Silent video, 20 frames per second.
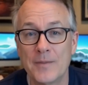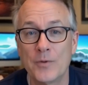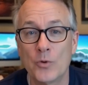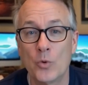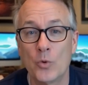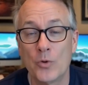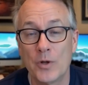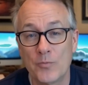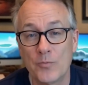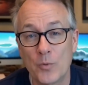
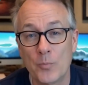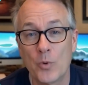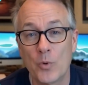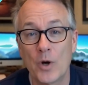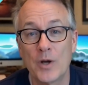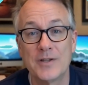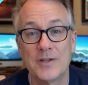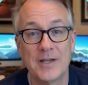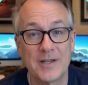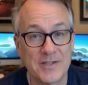Your liver
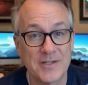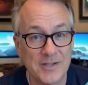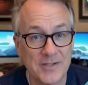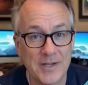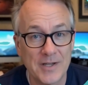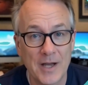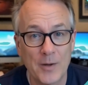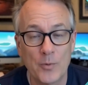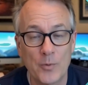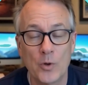processes
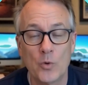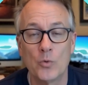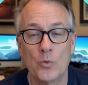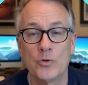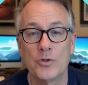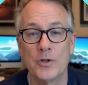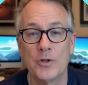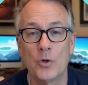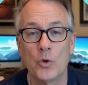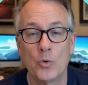
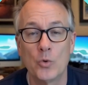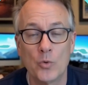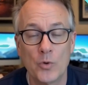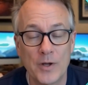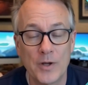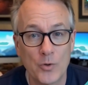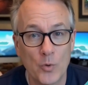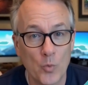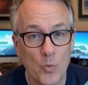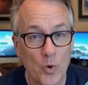chemicals,
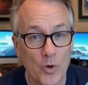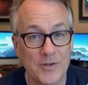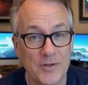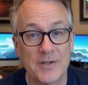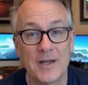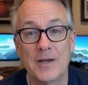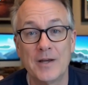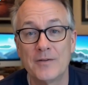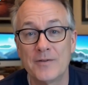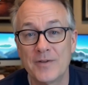including the ones
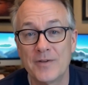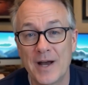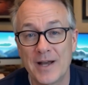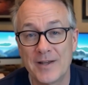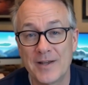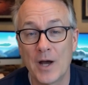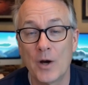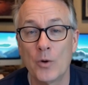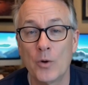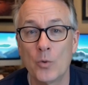that
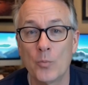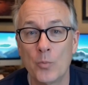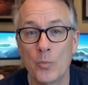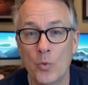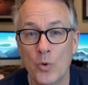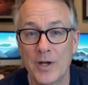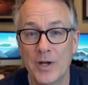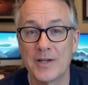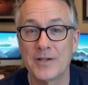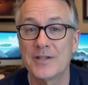affect how your
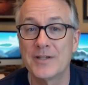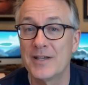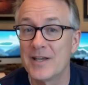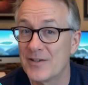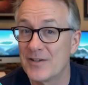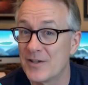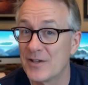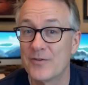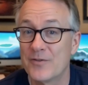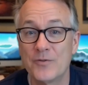brain
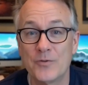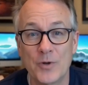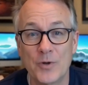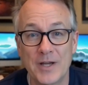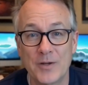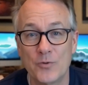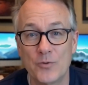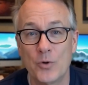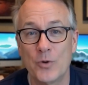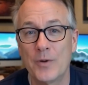senses
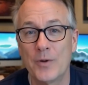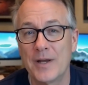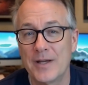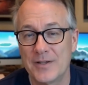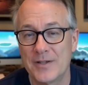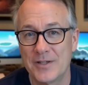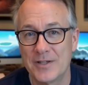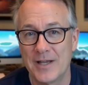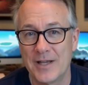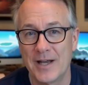flavor
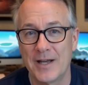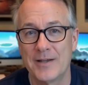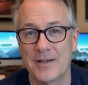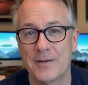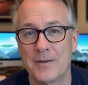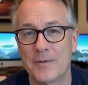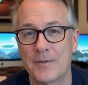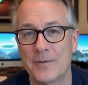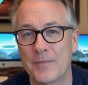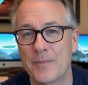and scent.
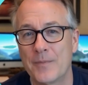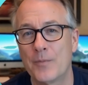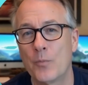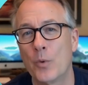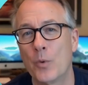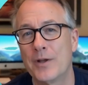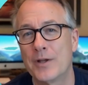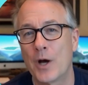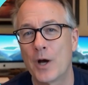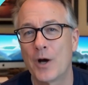
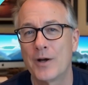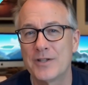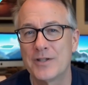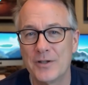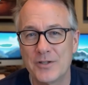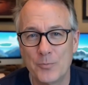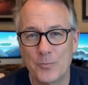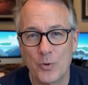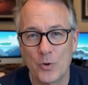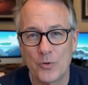When
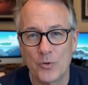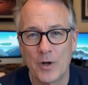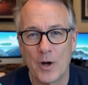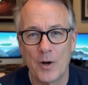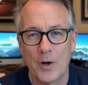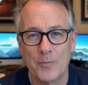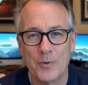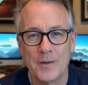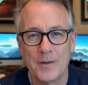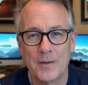toxins build
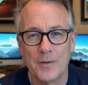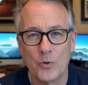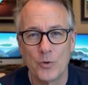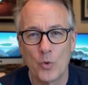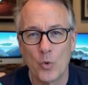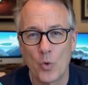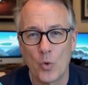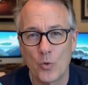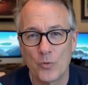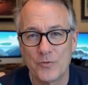up,
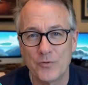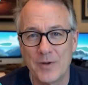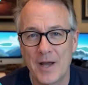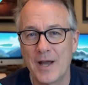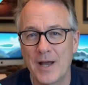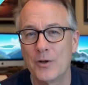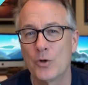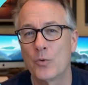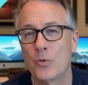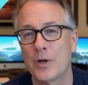your
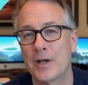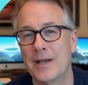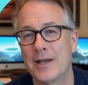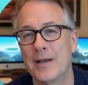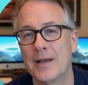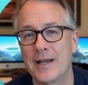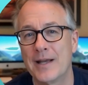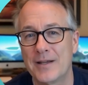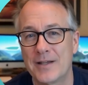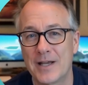olfactory
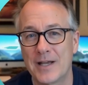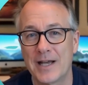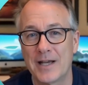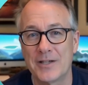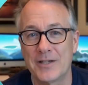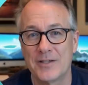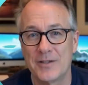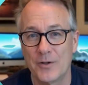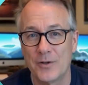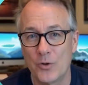and
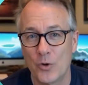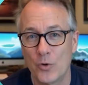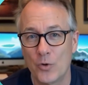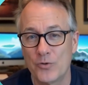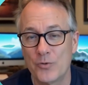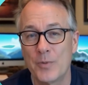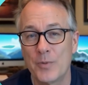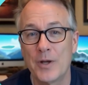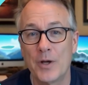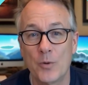taste
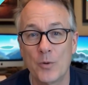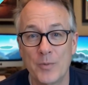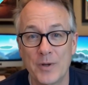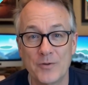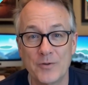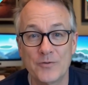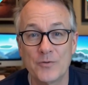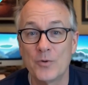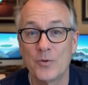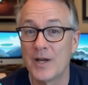nerves become
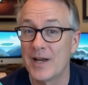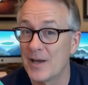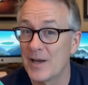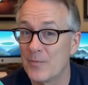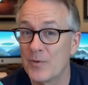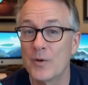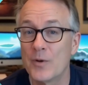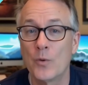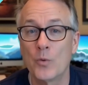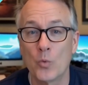
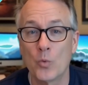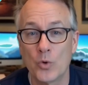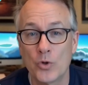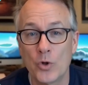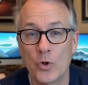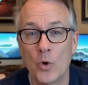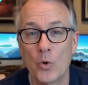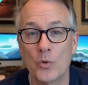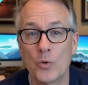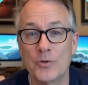inflamed or
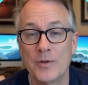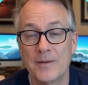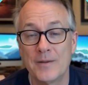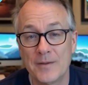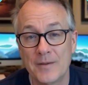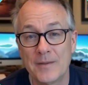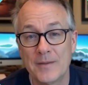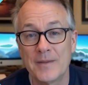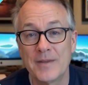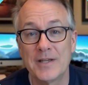dulled.
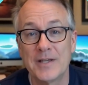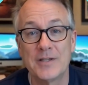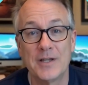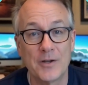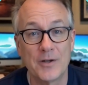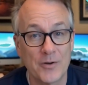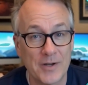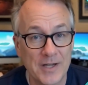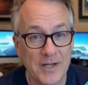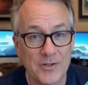This
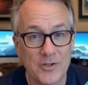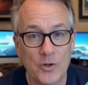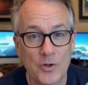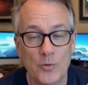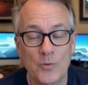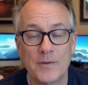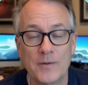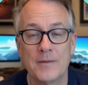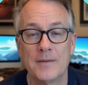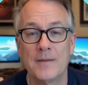can lead
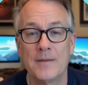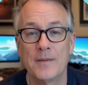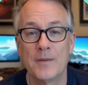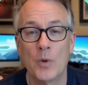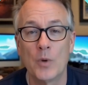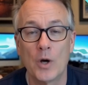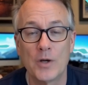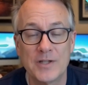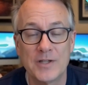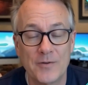to
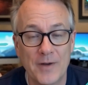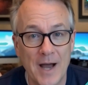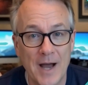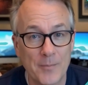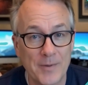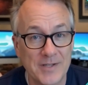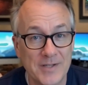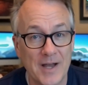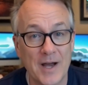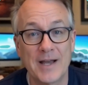loss of
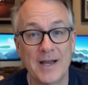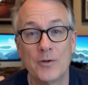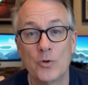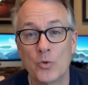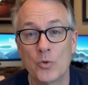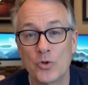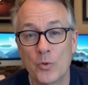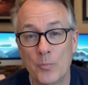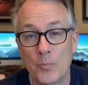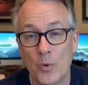appetite
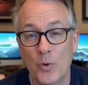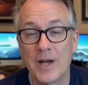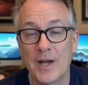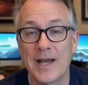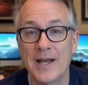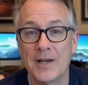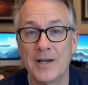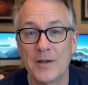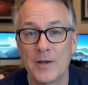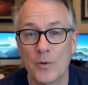due to
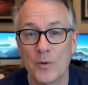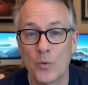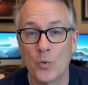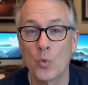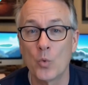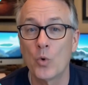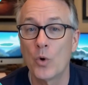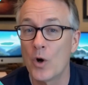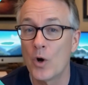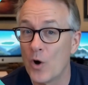bland
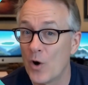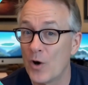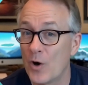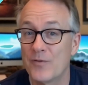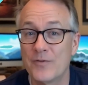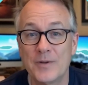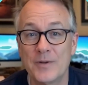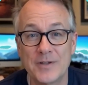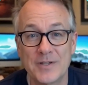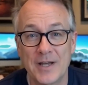or
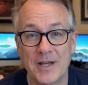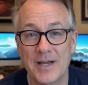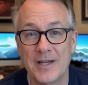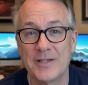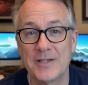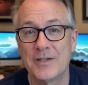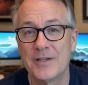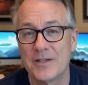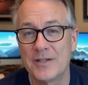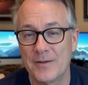off
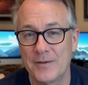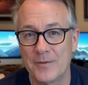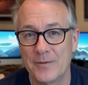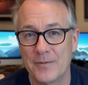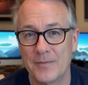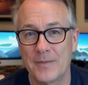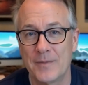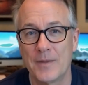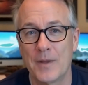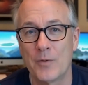tastes,
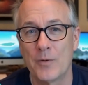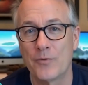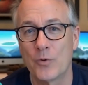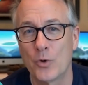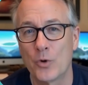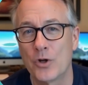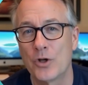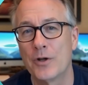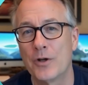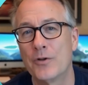
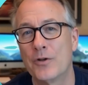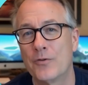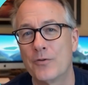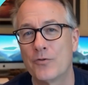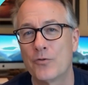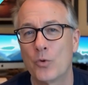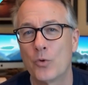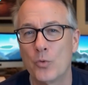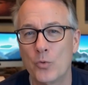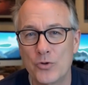aversion to
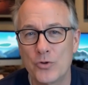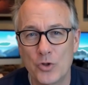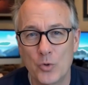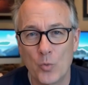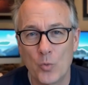foods you